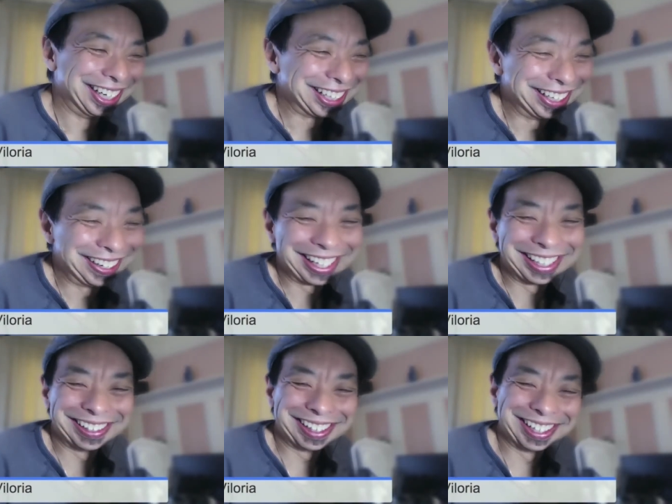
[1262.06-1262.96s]
know, you know,
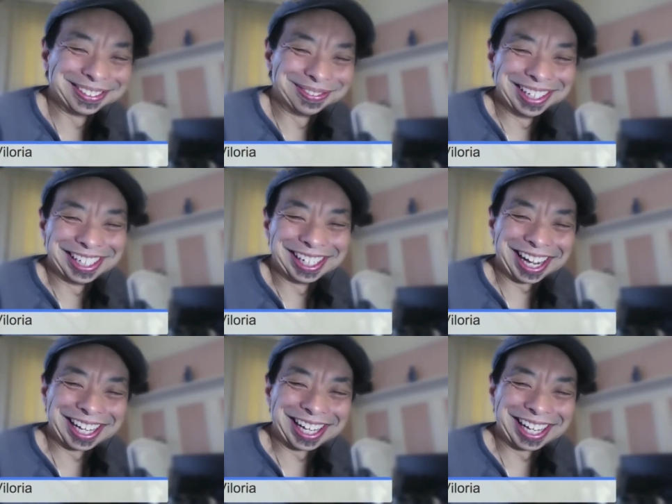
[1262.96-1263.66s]
it's funny. I, I,